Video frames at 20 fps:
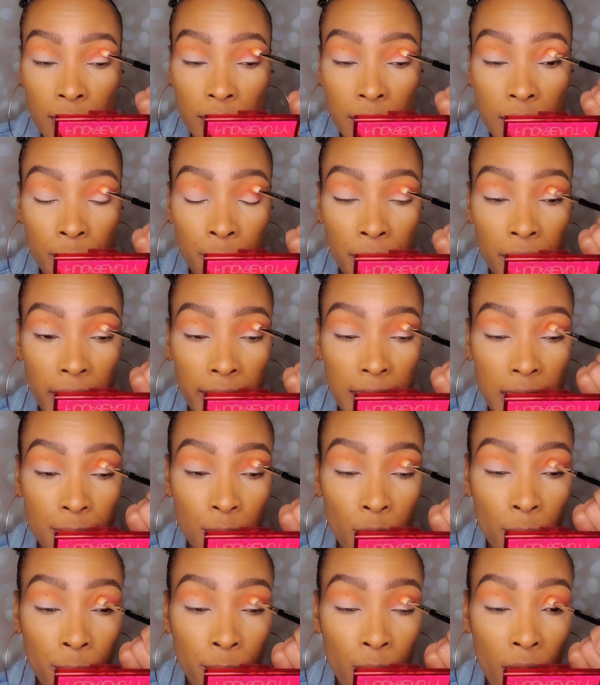To place
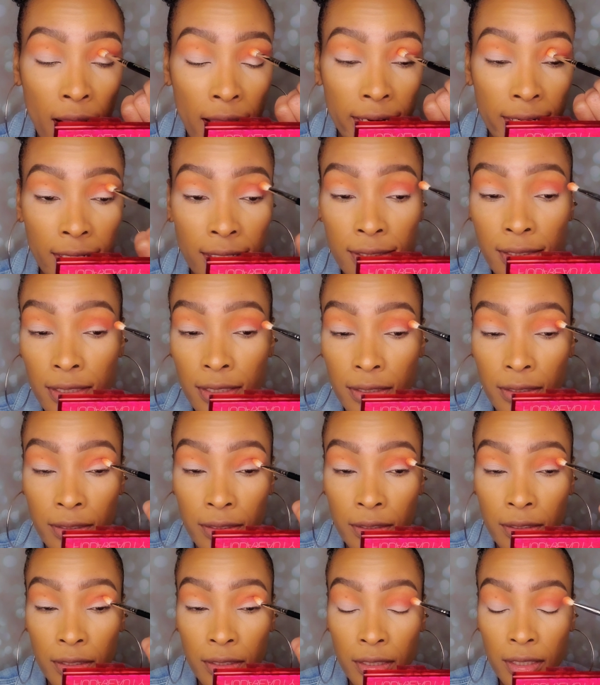more product,
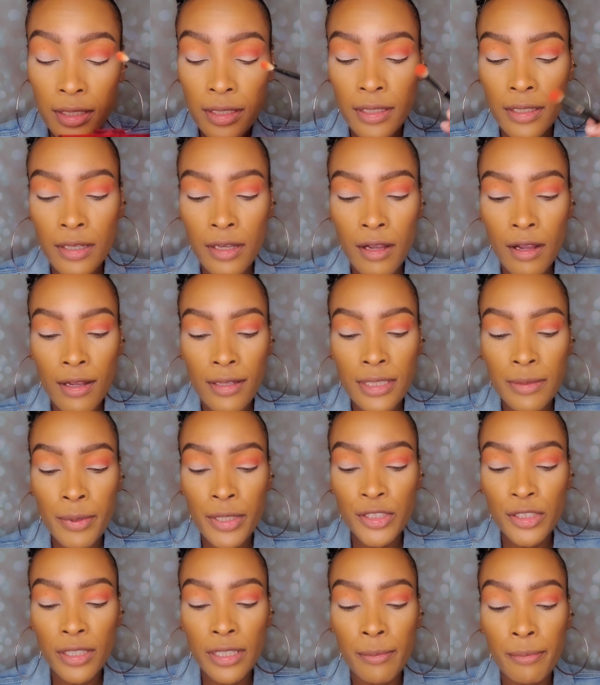
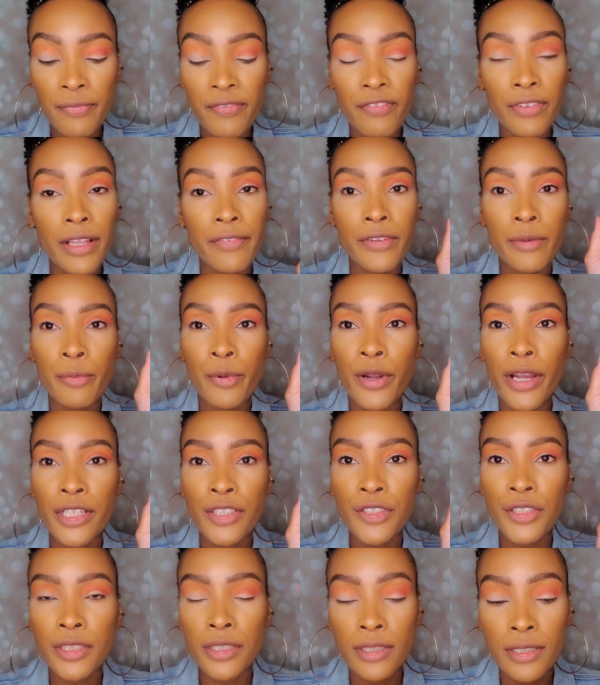especially on a fluffy
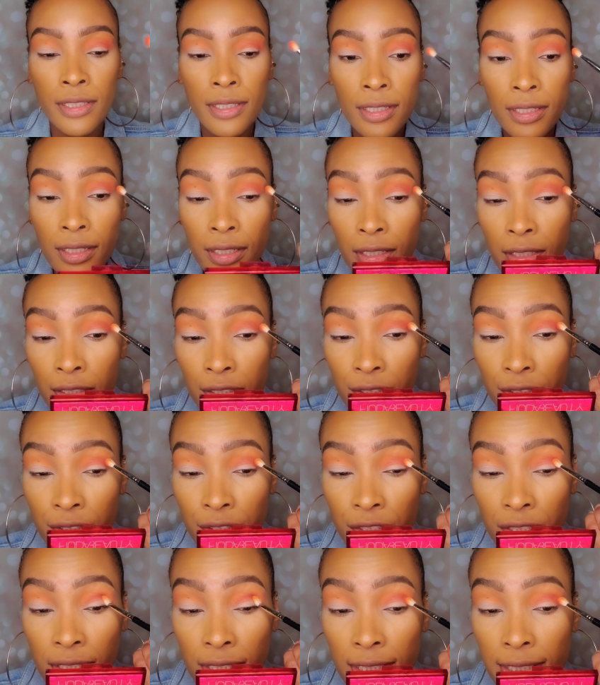brush,
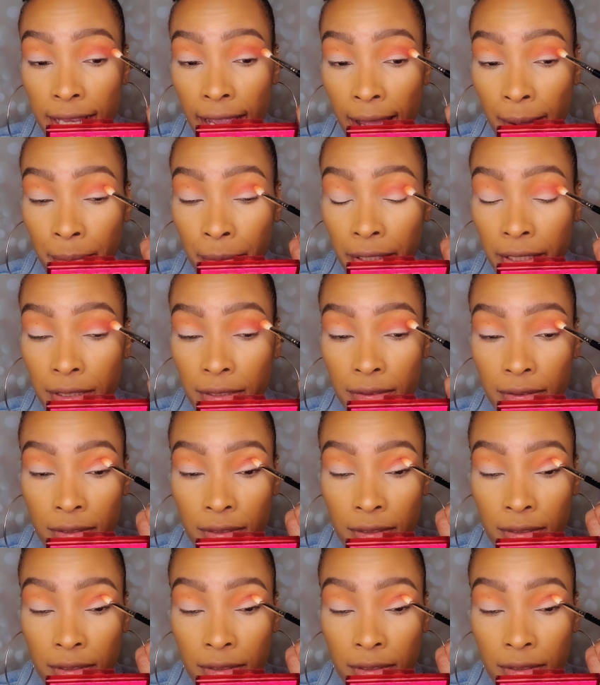just tap it.